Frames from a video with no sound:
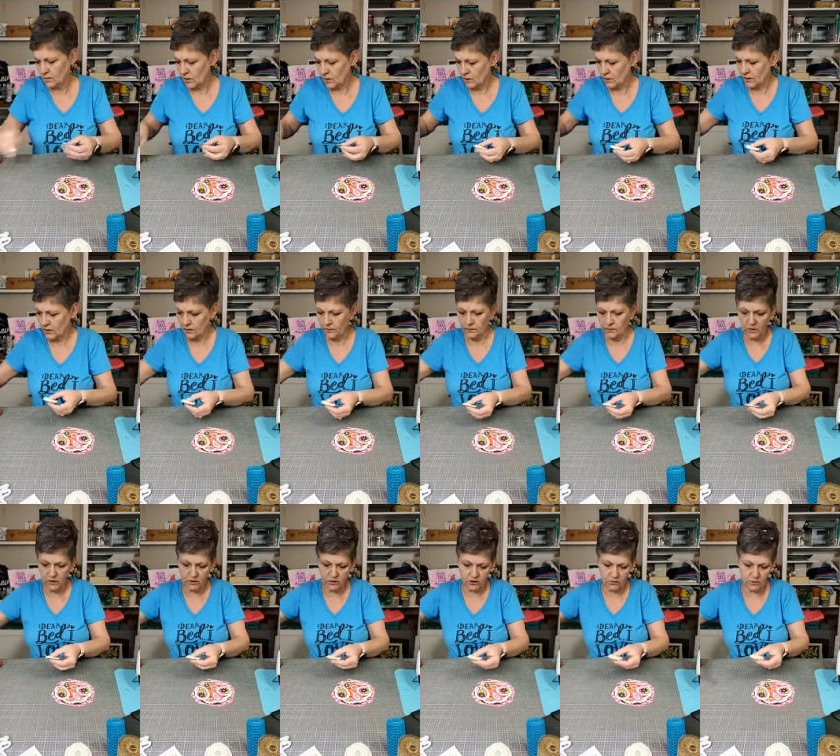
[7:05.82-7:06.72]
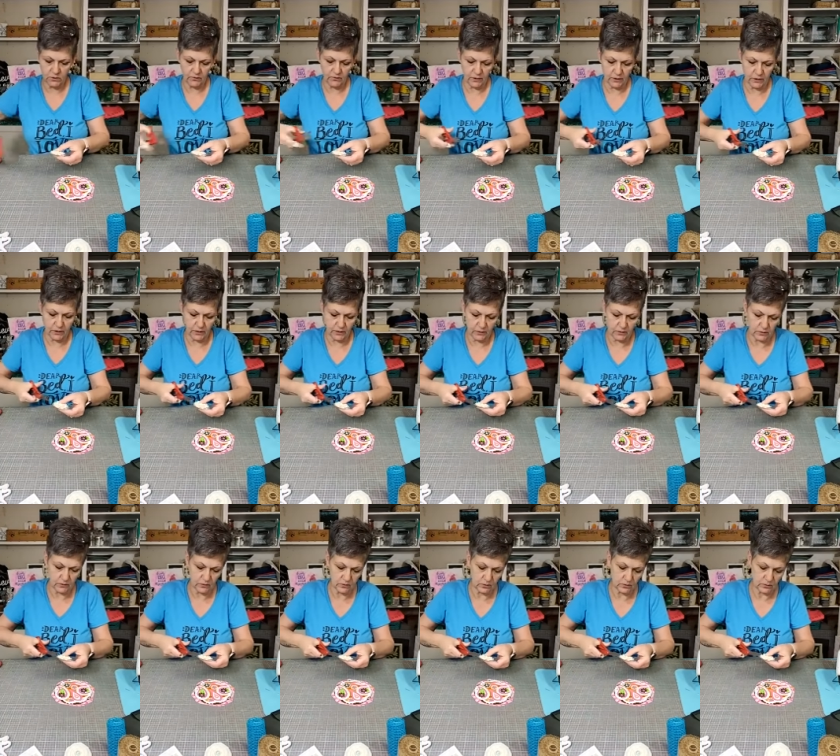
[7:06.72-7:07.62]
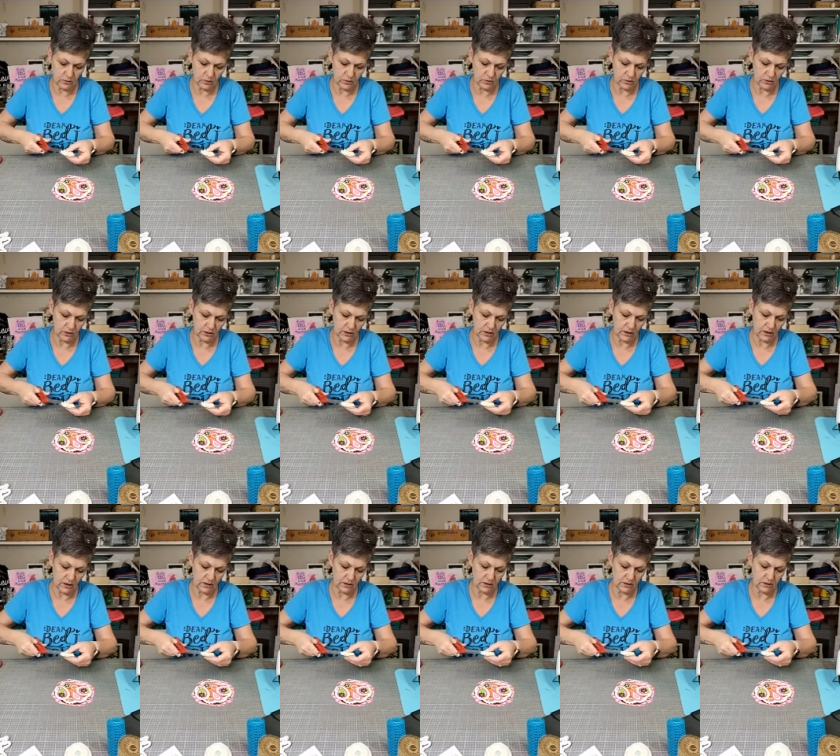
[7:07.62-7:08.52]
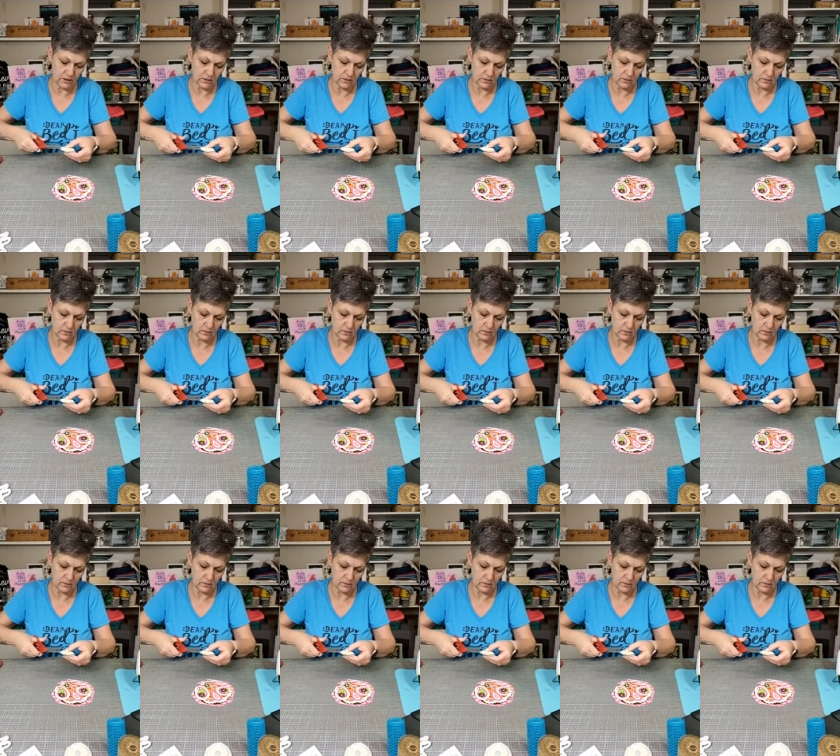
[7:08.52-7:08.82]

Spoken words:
Okay, that should be fine. So I'm just going to cut.